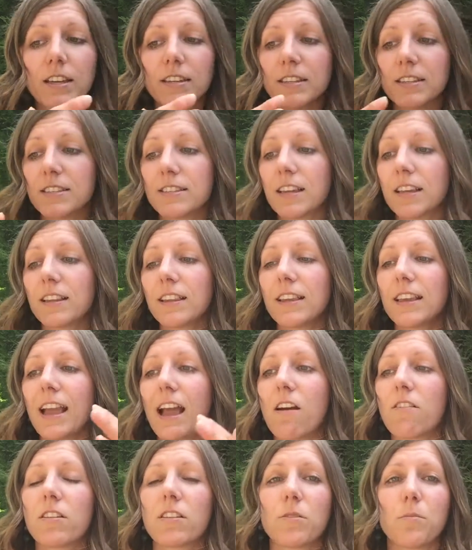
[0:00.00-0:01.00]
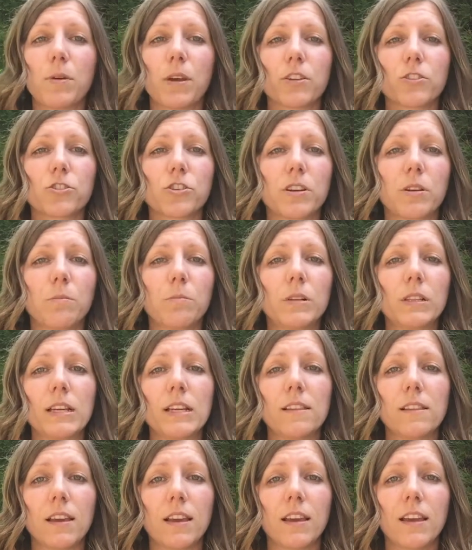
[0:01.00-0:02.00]
to suddenly out of the picture
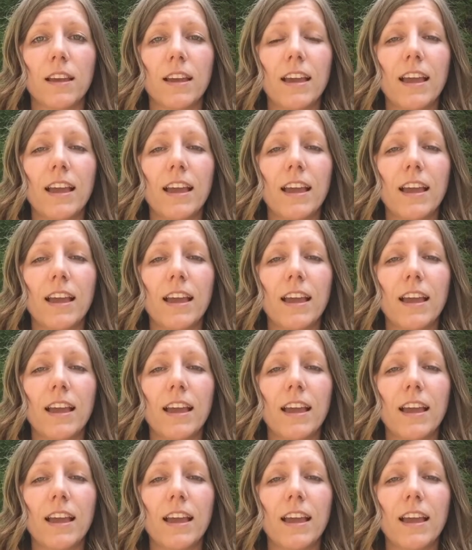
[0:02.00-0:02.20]
completely.